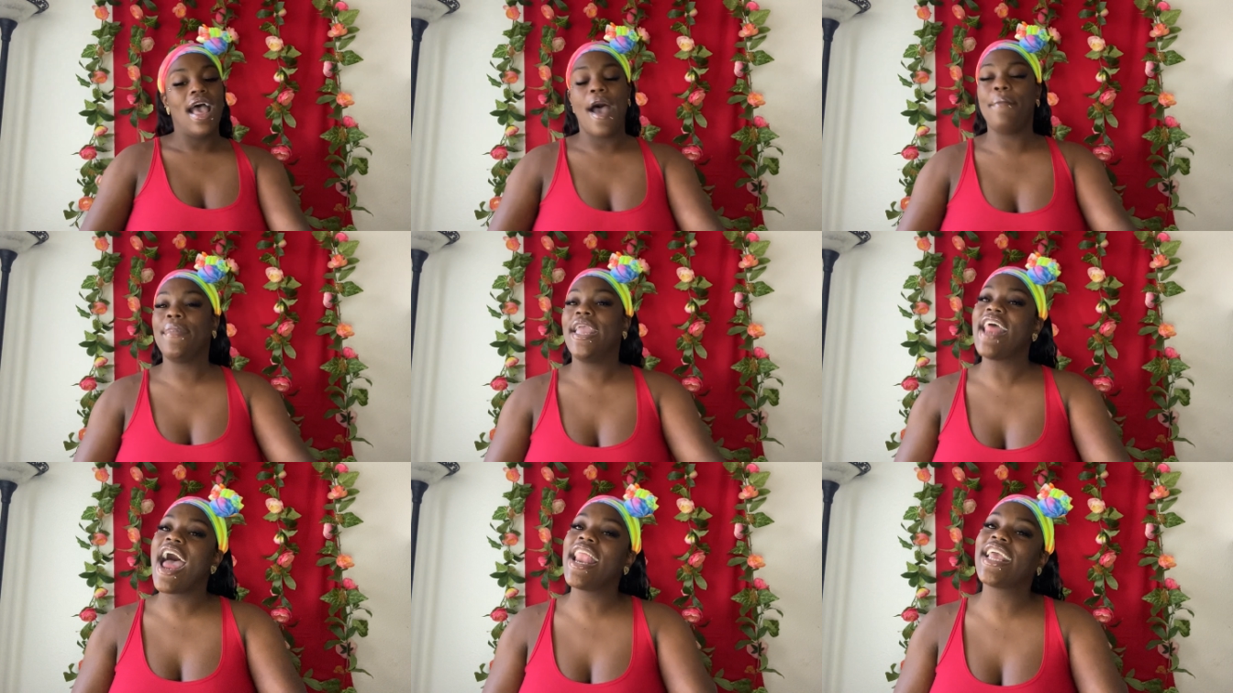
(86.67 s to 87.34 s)
I
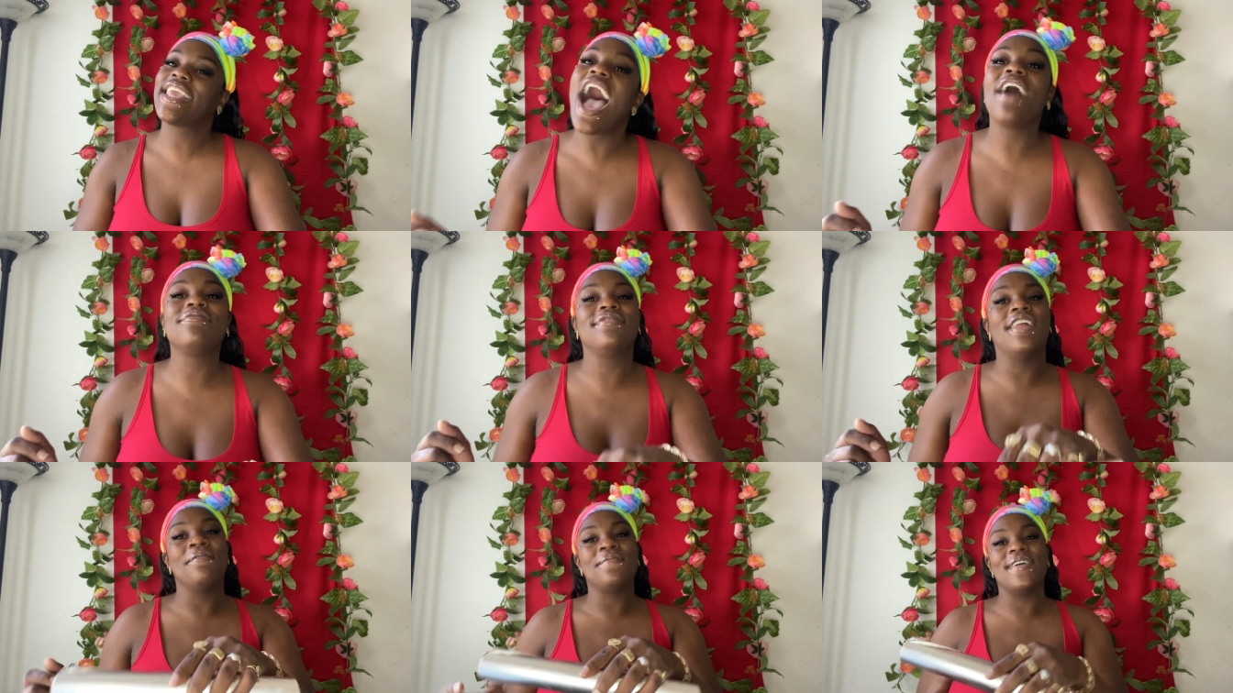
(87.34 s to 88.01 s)
mean that account
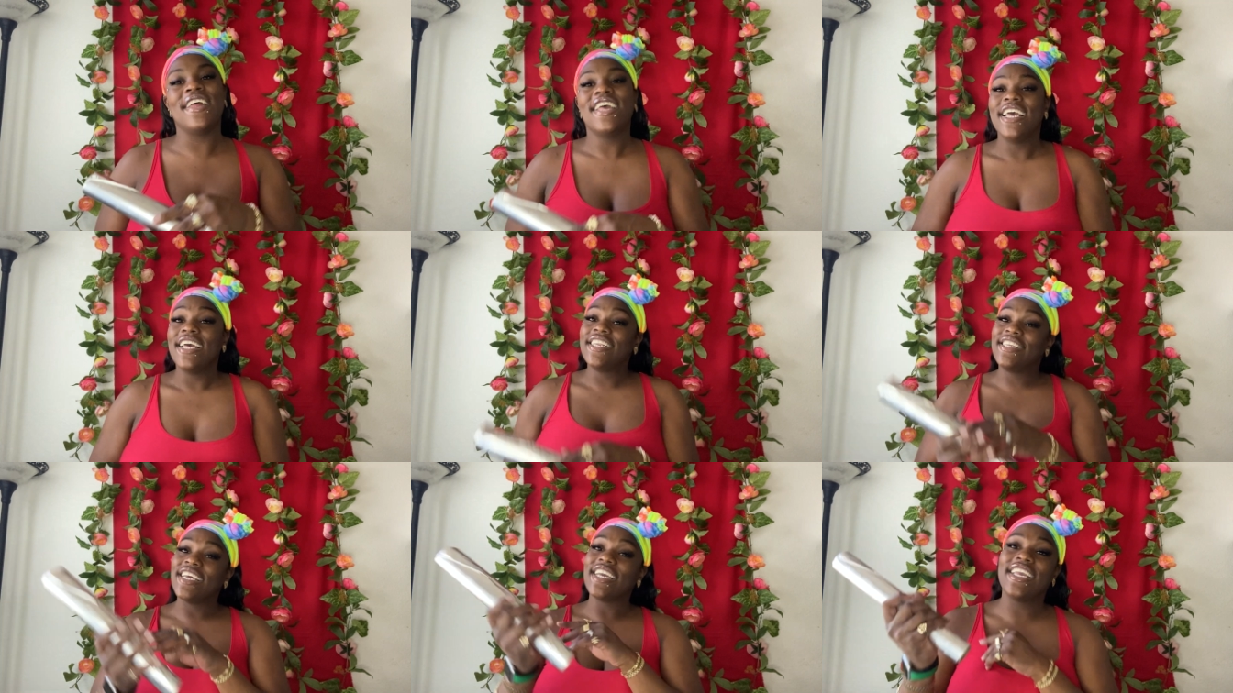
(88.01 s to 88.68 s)
number
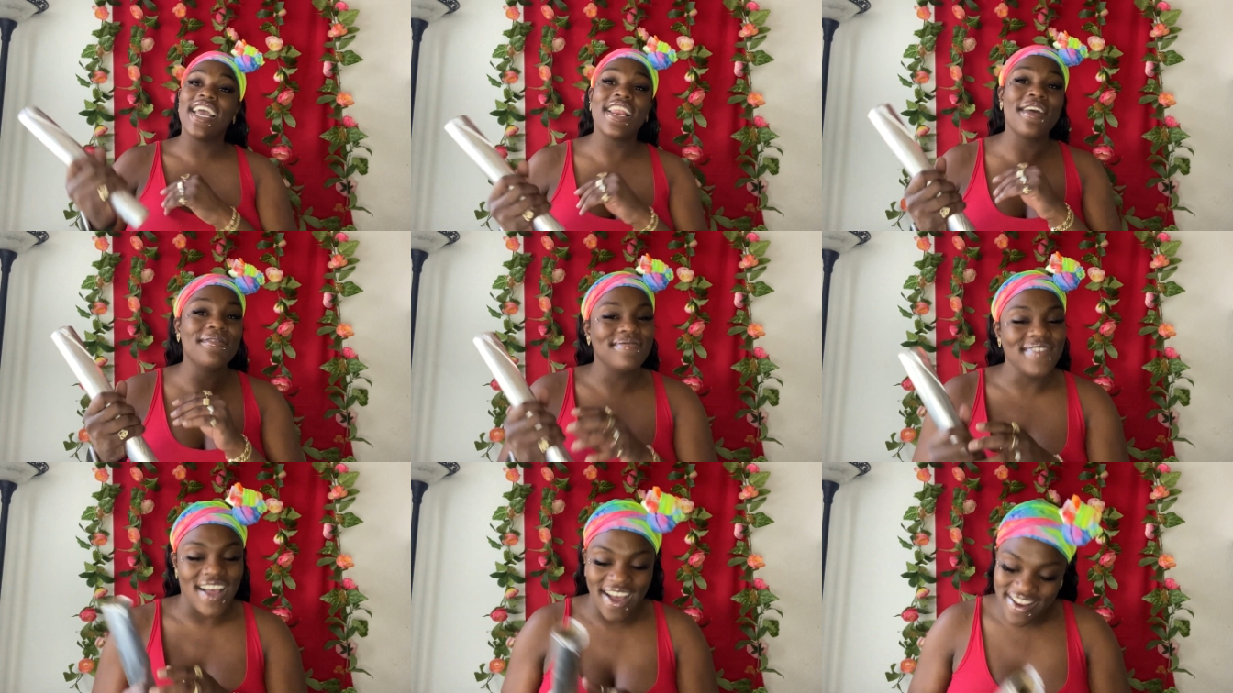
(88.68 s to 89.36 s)
to get
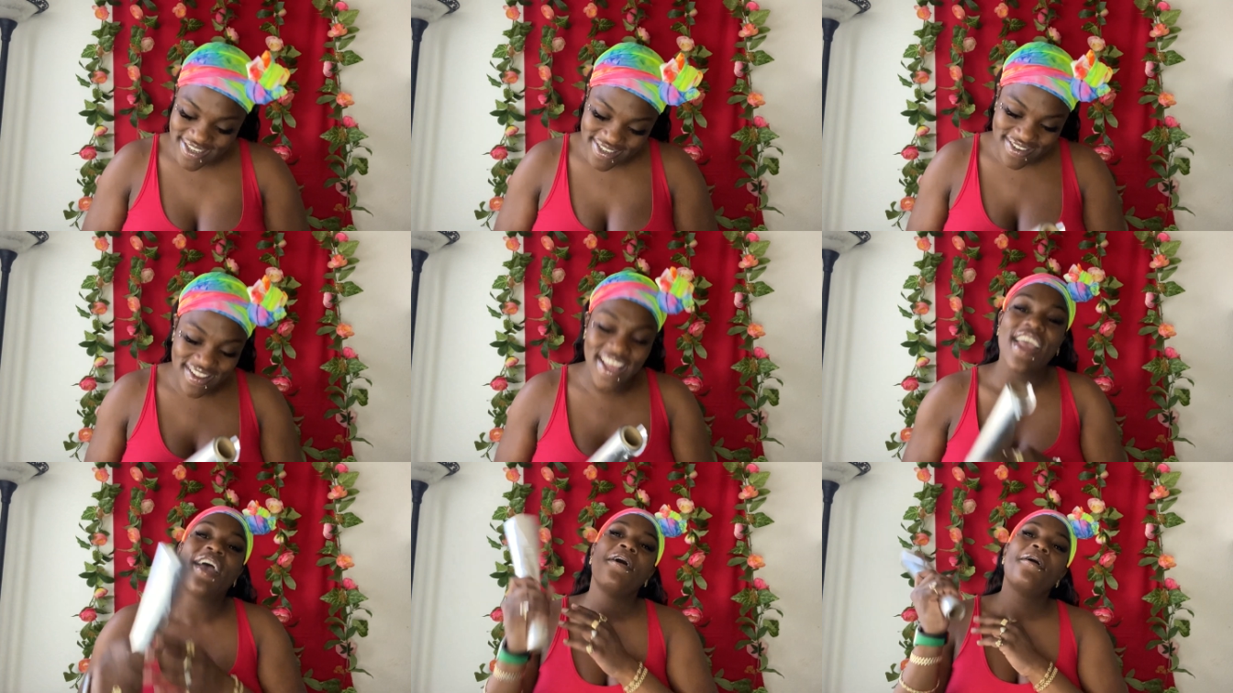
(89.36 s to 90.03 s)
it. No, nah, just wait.